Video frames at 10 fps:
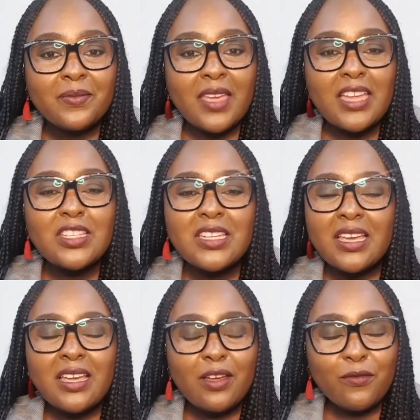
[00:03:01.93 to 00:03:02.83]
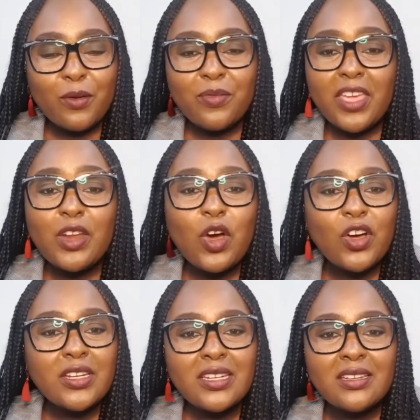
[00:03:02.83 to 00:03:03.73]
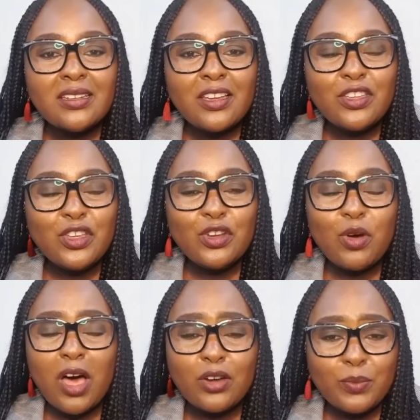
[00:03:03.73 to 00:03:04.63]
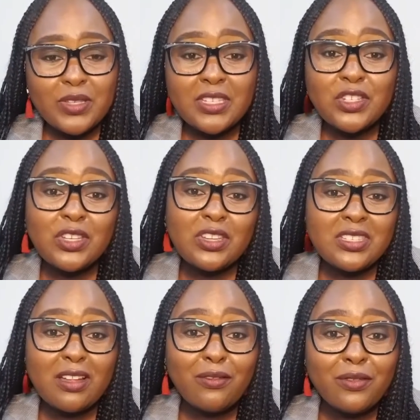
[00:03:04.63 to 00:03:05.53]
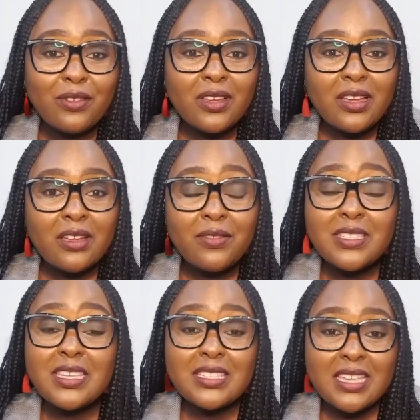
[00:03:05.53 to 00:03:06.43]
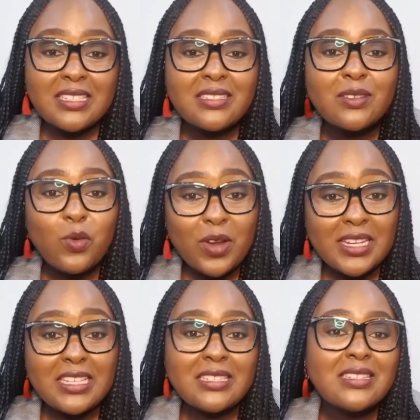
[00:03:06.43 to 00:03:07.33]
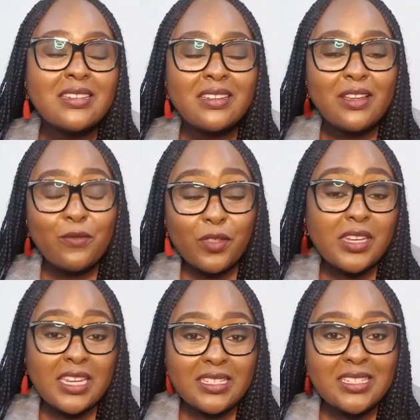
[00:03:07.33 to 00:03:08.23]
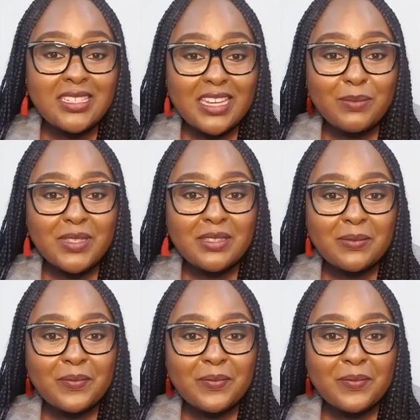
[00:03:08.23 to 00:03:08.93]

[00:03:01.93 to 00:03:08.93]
And from then on, you know how to position yourself for success, or at least for the next steps.